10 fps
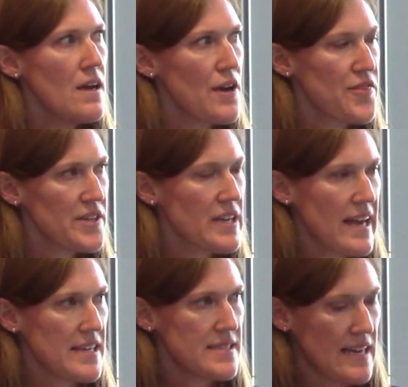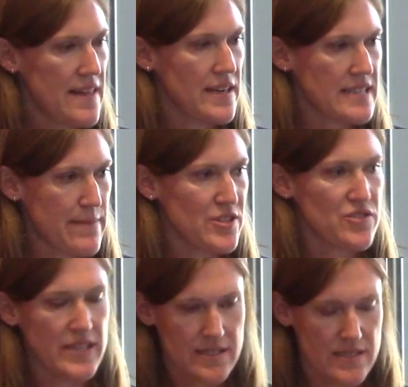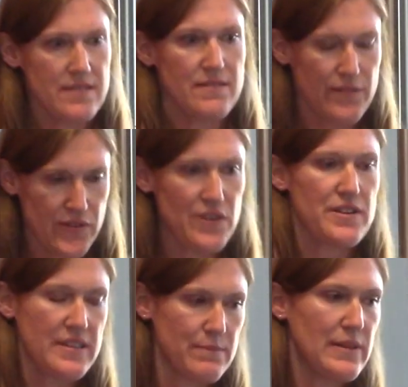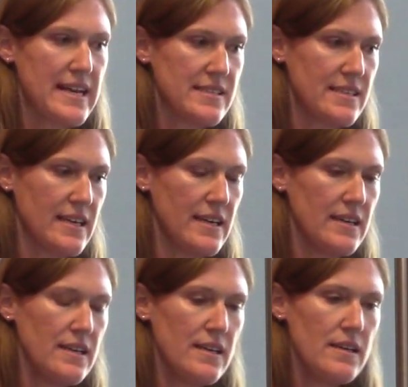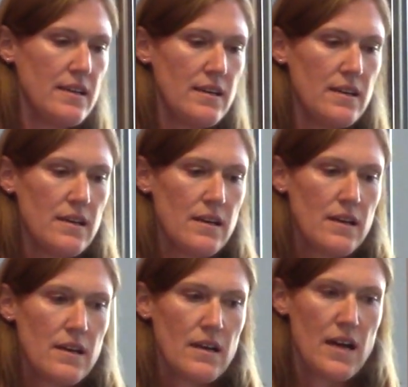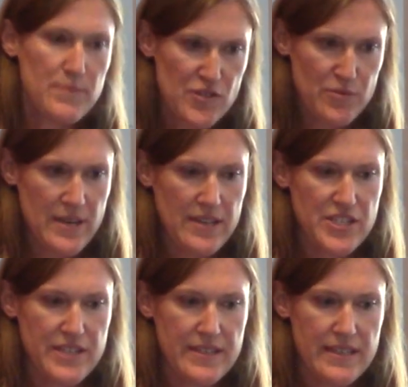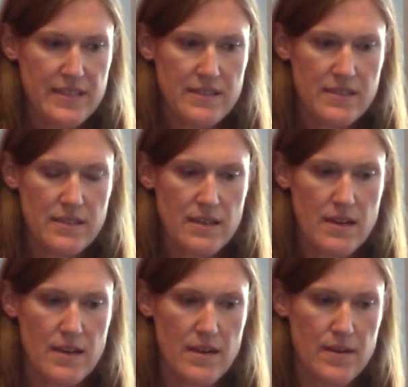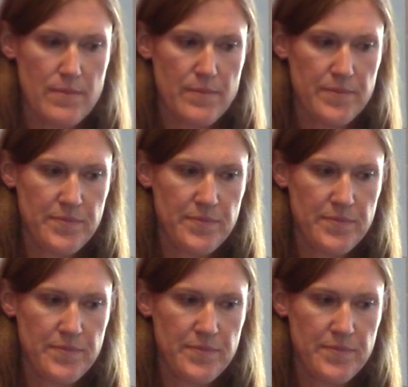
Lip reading: A third case that I think demonstrates the further complexity comes from Nigeria. In